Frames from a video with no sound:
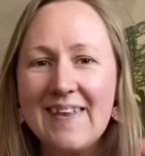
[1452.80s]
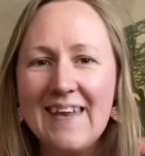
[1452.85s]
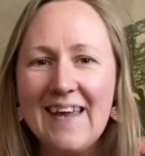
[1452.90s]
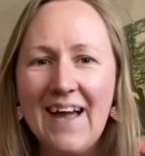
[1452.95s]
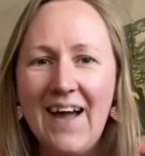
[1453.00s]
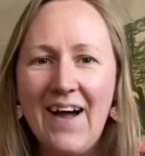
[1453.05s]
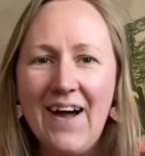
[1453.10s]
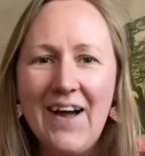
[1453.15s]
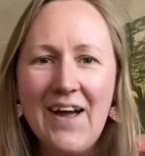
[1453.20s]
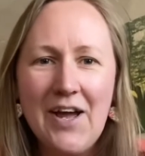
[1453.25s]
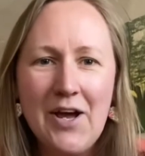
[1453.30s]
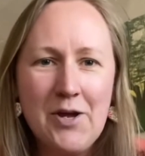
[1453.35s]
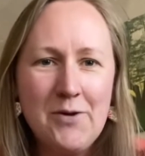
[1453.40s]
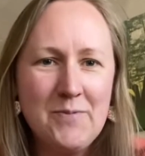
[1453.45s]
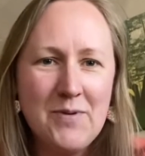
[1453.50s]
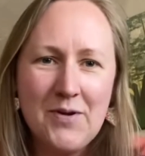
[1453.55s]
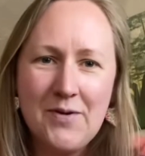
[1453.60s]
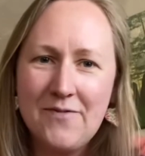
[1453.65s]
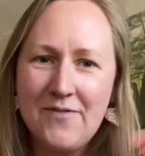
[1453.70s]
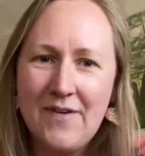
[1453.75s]
I
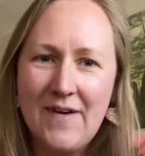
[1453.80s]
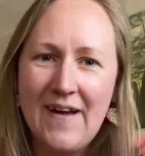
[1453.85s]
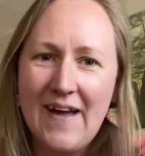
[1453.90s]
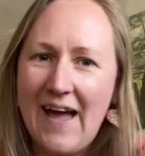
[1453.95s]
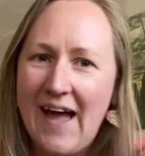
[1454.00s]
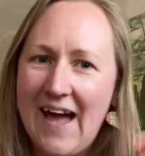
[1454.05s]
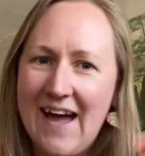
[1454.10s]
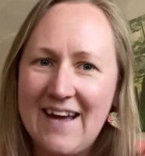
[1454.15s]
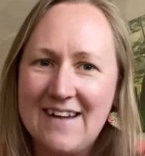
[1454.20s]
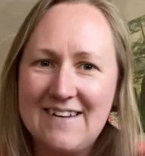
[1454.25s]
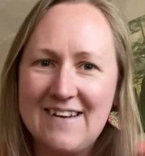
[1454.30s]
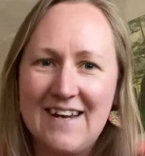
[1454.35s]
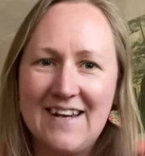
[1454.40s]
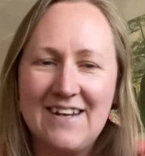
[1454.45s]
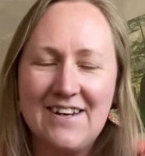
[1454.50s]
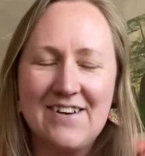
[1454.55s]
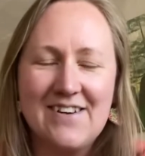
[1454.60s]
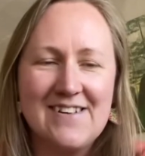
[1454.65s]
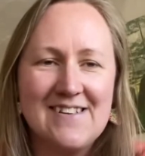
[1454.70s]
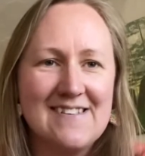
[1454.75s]
hope you've had a
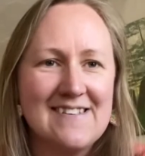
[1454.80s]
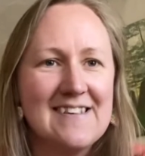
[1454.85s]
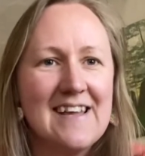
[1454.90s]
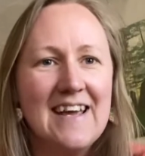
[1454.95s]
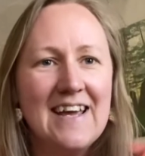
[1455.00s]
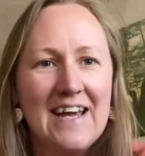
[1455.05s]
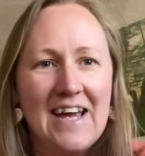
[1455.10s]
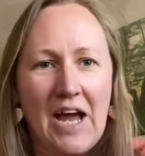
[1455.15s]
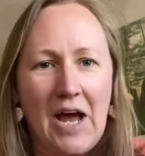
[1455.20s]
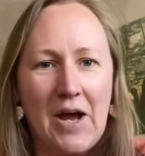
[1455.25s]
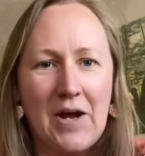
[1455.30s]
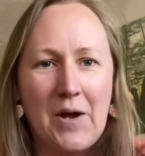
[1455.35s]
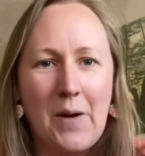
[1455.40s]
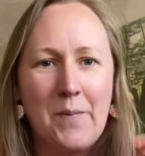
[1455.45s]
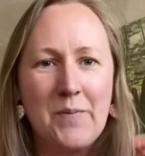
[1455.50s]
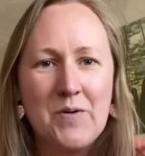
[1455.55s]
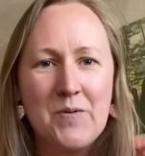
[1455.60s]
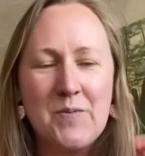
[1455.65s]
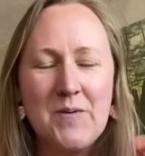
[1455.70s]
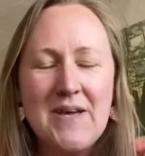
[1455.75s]
nice
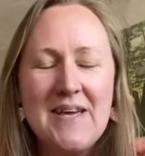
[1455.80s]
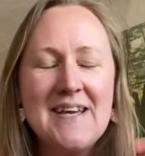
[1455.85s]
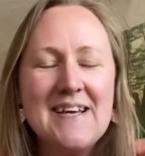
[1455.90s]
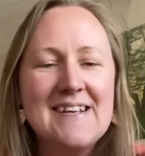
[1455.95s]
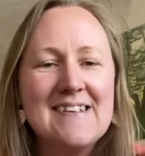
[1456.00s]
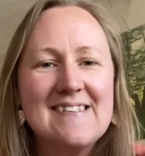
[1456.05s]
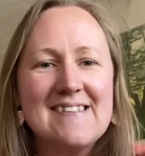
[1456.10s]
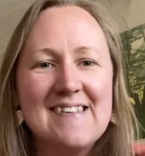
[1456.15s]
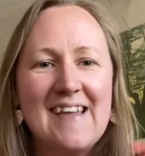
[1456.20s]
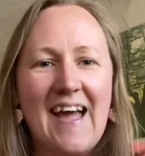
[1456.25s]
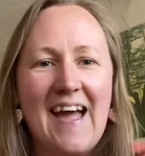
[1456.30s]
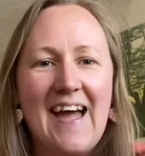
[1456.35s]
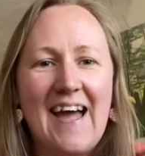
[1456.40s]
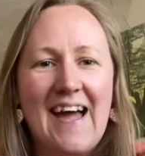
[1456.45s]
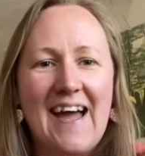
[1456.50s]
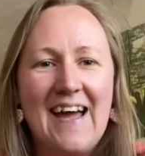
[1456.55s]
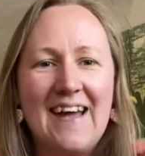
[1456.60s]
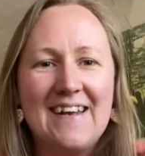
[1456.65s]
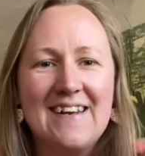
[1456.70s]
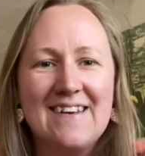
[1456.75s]
couple of weeks,
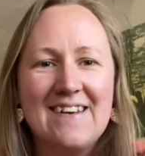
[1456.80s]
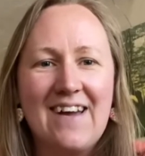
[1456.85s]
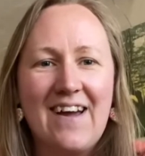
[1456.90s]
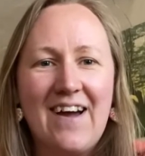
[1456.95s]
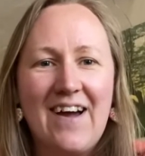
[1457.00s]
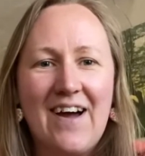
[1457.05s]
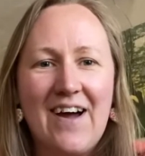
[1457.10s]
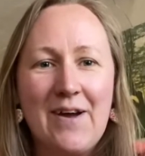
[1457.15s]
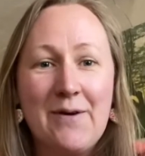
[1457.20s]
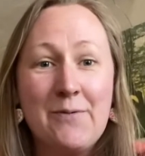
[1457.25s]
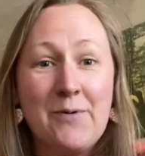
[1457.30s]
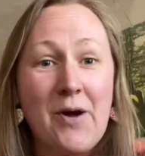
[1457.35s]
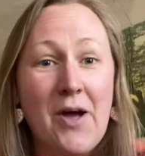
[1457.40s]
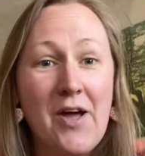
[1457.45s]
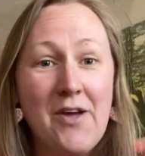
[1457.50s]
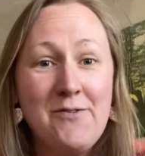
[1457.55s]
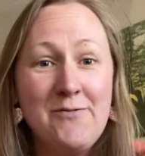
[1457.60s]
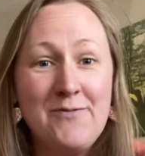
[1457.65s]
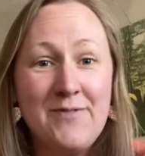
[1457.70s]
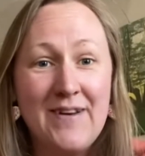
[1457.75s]
and I will
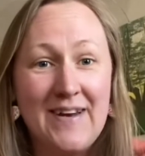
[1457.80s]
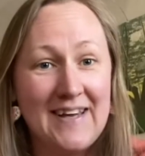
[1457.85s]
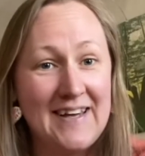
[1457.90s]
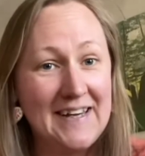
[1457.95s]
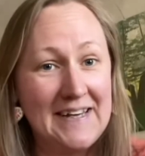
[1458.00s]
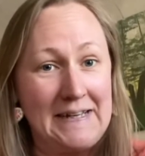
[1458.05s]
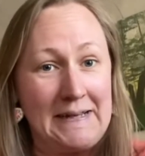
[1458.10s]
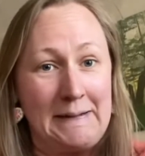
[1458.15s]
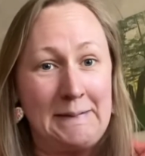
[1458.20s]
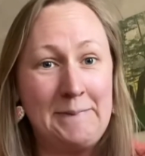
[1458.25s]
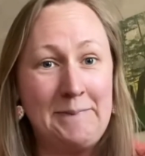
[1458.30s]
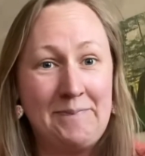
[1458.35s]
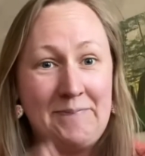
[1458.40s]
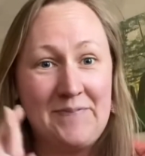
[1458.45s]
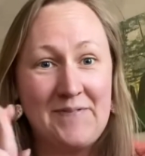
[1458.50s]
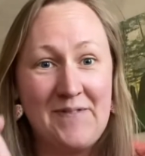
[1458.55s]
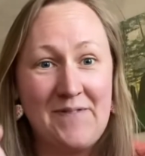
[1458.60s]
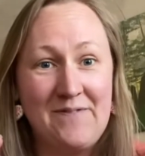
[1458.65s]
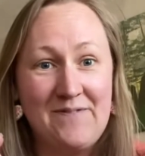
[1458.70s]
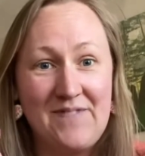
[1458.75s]
hopefully,
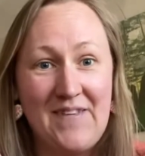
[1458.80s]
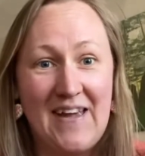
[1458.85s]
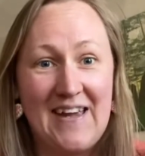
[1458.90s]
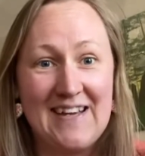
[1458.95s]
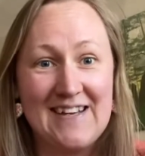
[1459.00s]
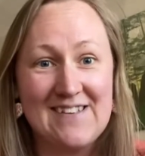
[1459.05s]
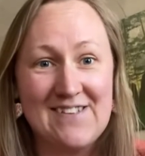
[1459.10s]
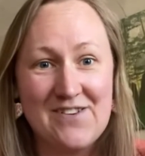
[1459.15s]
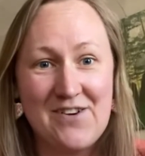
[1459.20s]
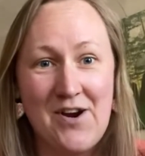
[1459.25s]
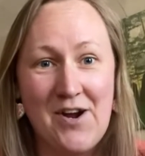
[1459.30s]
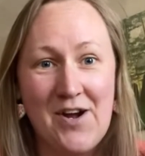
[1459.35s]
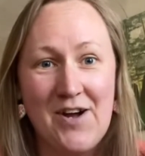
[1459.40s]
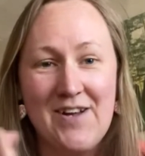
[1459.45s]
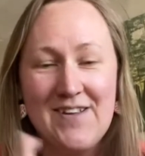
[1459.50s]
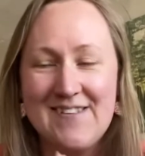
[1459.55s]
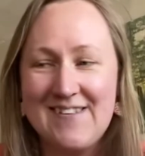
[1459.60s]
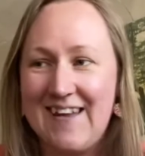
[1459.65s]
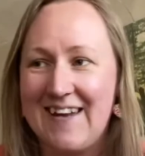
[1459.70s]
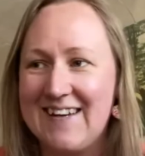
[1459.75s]
fingers
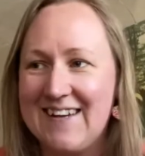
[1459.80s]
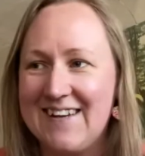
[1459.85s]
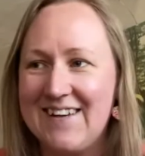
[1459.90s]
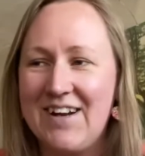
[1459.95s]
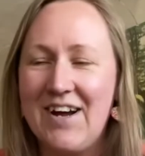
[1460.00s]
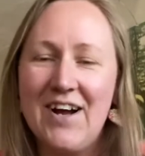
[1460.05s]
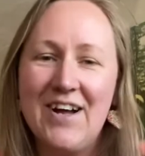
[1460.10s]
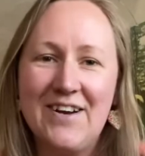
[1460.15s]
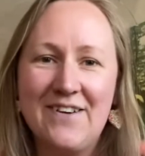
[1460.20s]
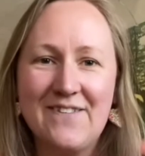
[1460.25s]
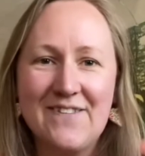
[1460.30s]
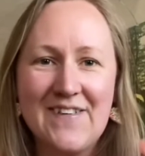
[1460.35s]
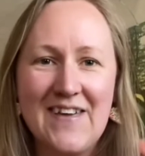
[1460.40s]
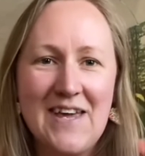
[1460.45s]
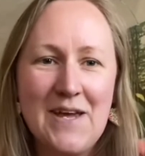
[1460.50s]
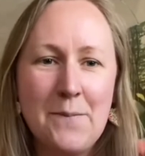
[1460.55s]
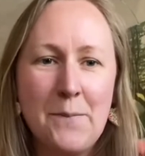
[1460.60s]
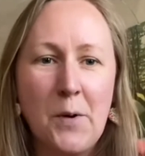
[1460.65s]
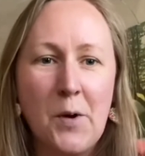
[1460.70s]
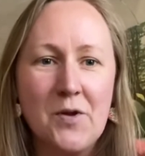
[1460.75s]
crossed, I can kind of
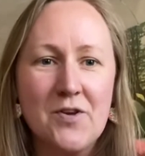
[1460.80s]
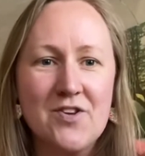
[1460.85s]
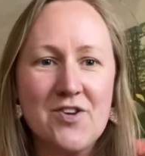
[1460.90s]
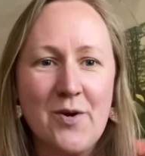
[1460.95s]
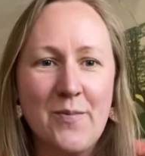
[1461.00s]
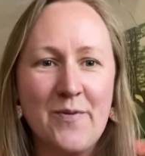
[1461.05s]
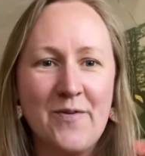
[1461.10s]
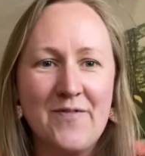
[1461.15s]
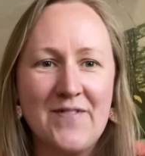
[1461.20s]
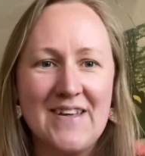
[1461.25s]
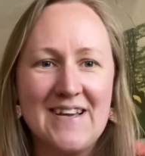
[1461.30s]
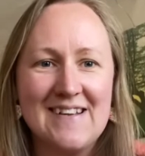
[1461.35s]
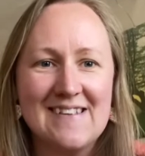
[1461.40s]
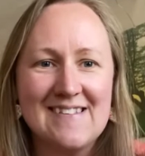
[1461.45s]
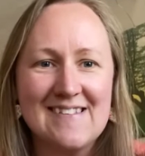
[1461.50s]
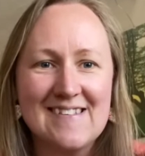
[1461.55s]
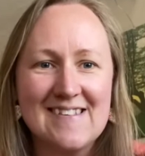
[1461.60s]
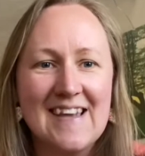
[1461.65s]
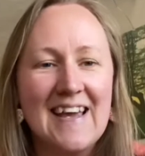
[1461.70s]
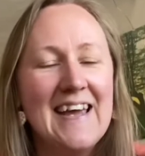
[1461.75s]
keep on top of
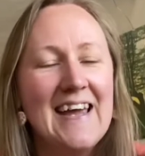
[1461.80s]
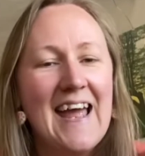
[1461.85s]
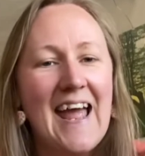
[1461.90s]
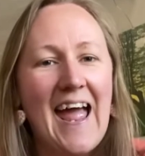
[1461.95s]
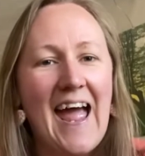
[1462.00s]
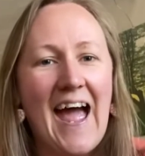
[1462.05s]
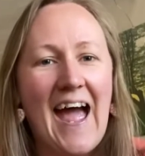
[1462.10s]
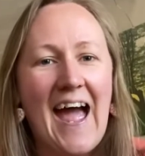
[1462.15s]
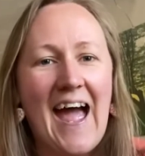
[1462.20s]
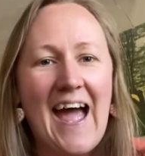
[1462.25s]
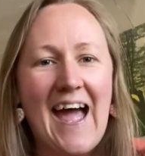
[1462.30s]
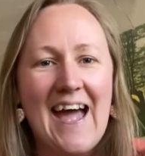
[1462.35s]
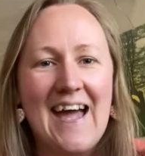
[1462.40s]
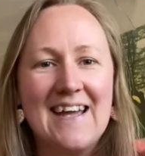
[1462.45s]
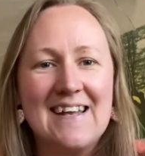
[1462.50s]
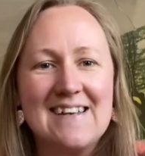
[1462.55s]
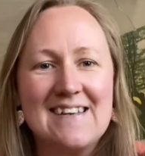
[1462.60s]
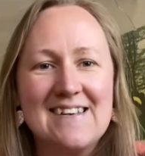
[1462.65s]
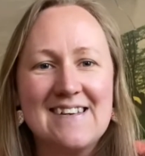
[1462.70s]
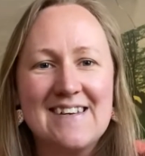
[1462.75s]
this
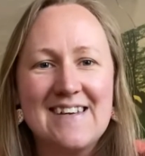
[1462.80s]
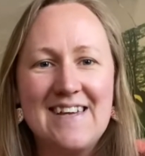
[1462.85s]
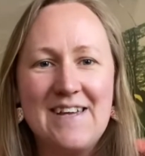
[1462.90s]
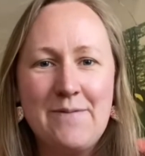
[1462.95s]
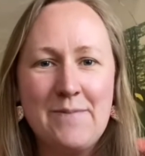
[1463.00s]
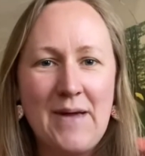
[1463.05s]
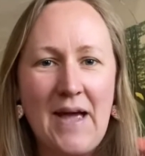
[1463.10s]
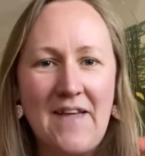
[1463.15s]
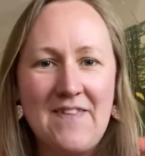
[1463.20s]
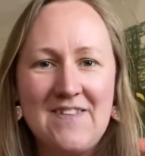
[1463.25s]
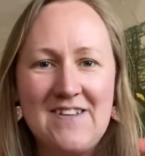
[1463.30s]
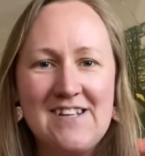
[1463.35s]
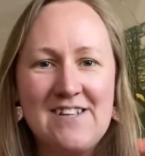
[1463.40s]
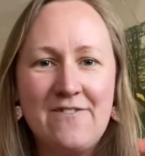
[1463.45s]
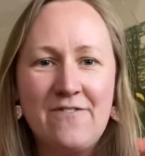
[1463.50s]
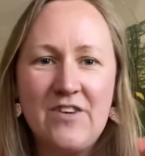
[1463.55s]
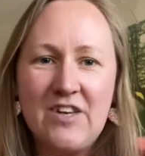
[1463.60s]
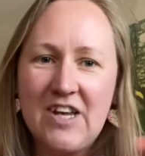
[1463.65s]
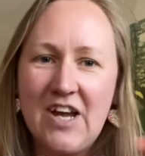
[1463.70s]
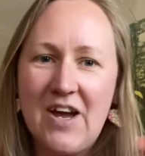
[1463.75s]
and keep getting these
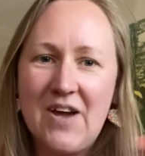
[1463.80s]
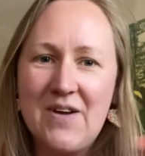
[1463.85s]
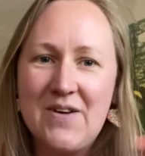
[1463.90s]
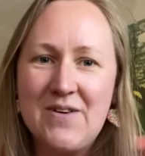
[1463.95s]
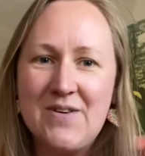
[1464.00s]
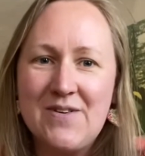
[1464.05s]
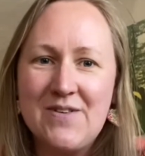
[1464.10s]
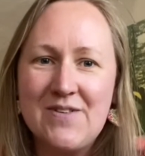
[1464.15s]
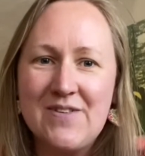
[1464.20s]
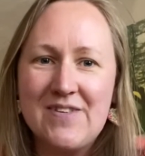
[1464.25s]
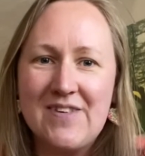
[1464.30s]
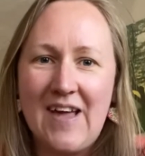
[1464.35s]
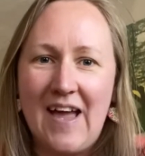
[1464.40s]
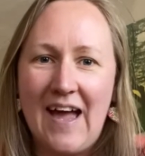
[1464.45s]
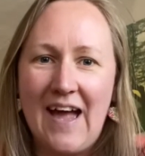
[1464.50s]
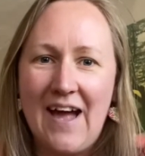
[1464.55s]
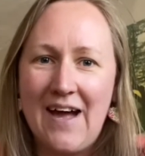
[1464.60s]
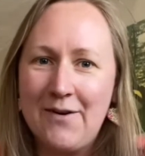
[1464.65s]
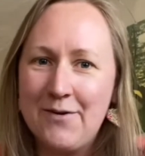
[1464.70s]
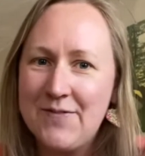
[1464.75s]
videos
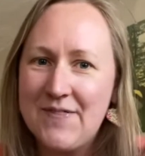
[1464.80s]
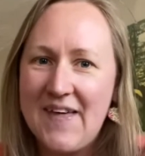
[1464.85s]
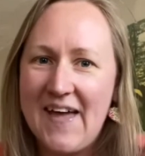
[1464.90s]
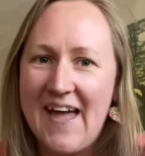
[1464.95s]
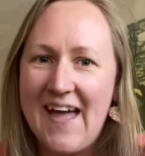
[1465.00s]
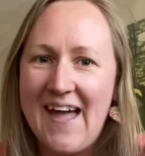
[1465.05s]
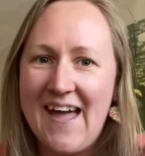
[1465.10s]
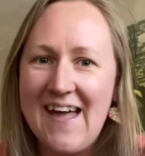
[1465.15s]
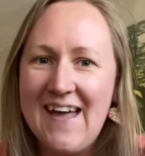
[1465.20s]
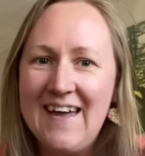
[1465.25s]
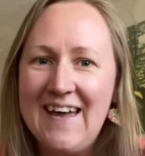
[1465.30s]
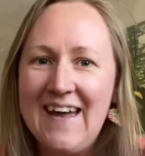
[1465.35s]
out there,